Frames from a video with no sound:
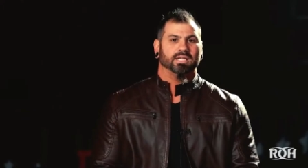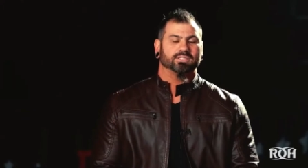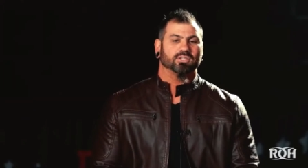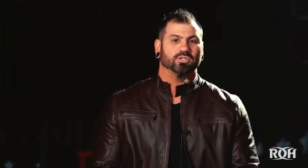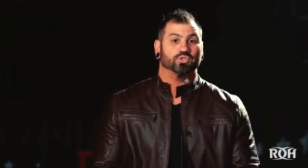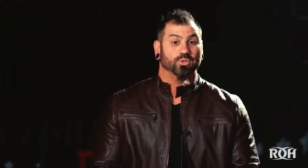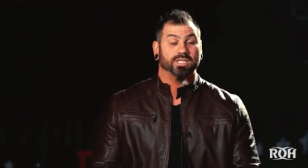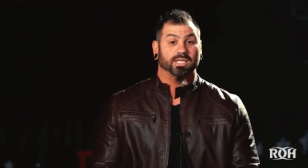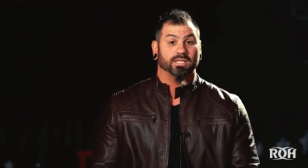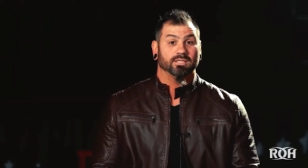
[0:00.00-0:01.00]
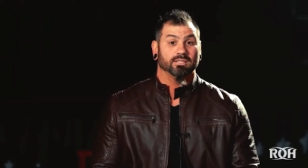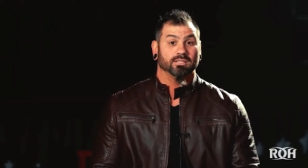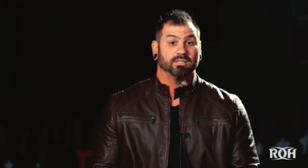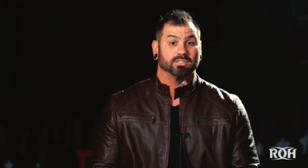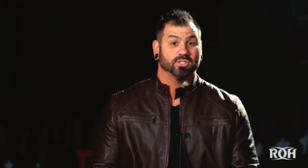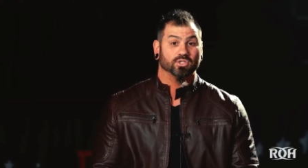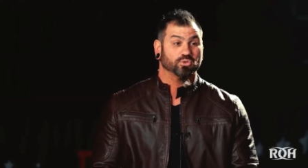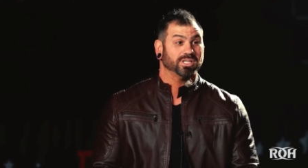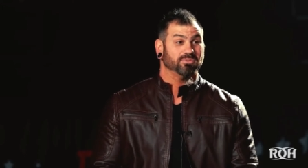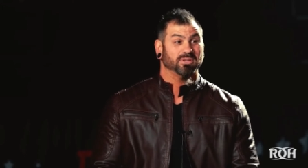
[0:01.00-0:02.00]
and I start drinking. start
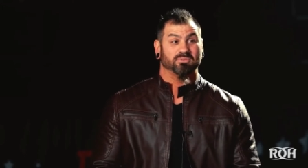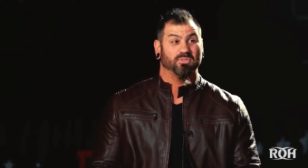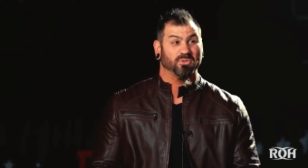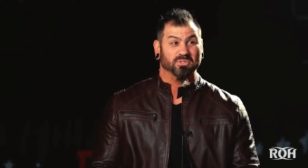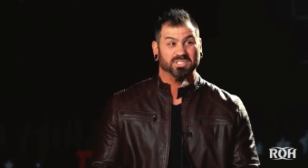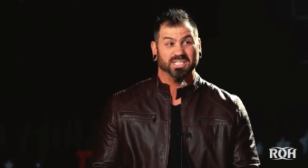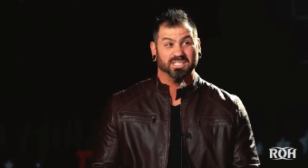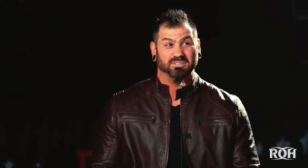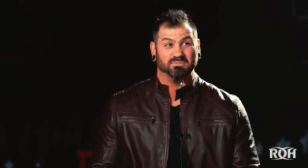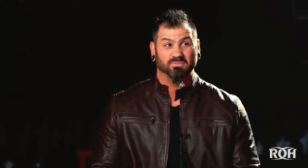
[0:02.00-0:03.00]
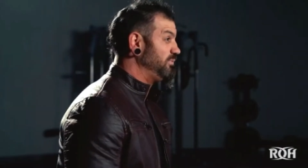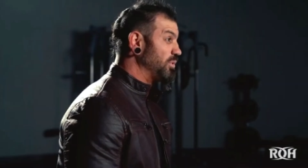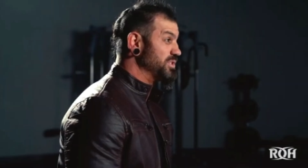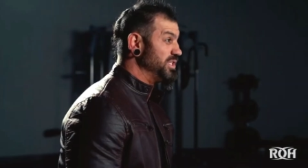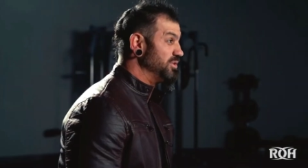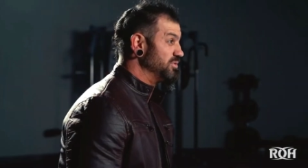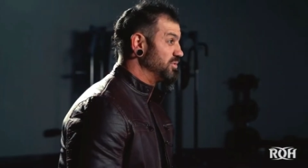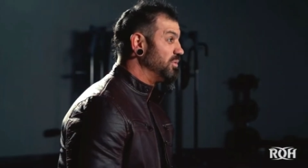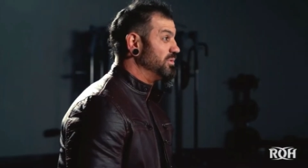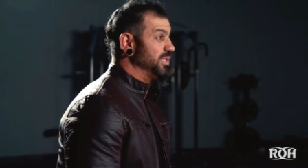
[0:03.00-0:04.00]
drinking around 13, 14
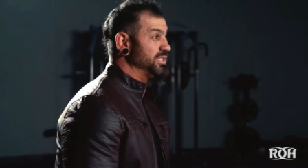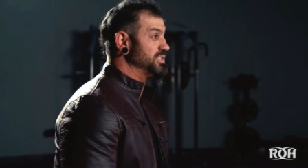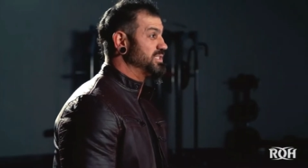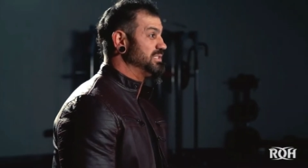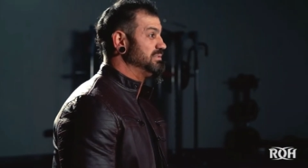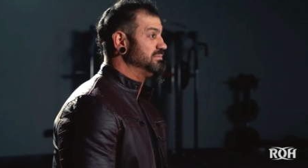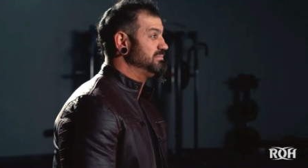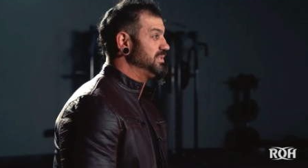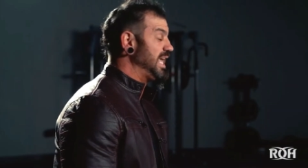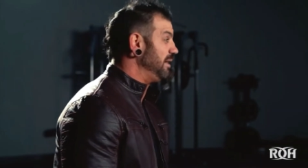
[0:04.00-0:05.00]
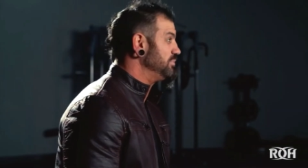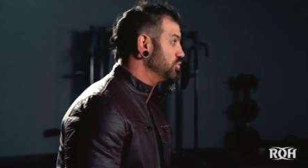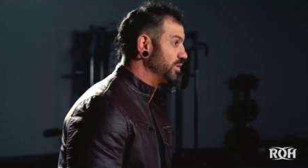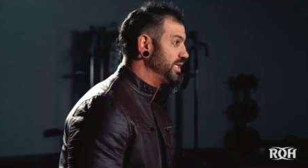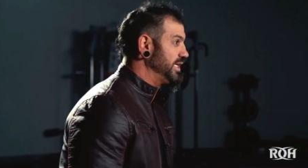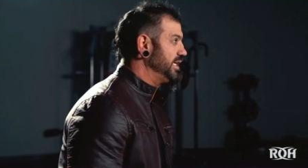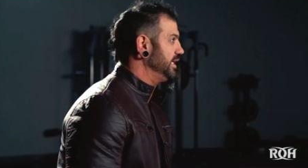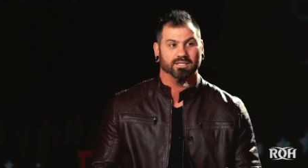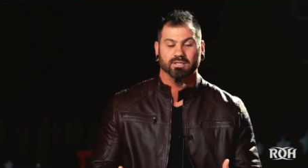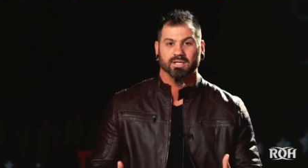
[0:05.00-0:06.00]
years old, and I just kept drinking
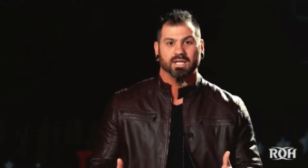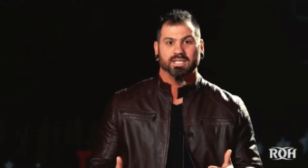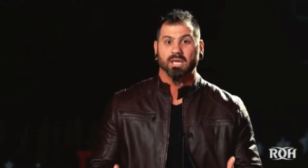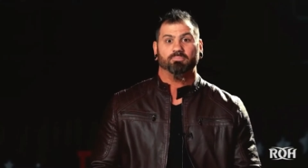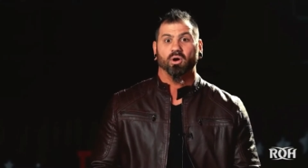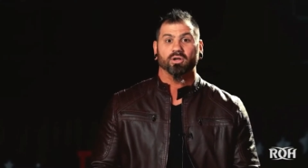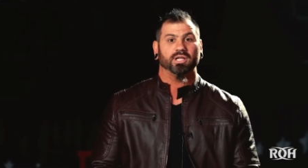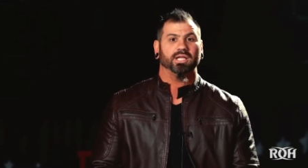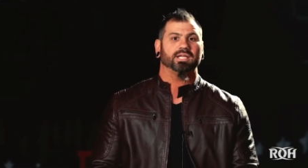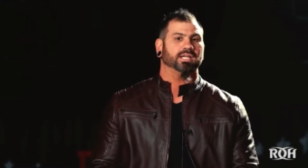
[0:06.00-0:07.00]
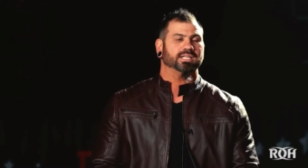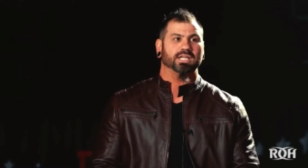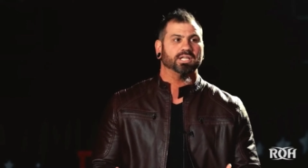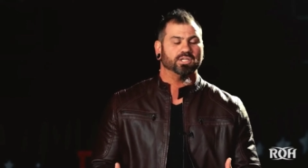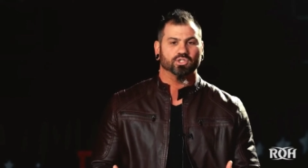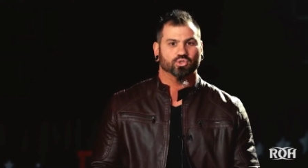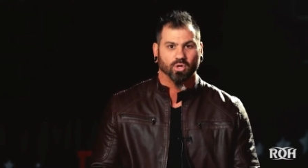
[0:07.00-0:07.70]
and kept partying and getting into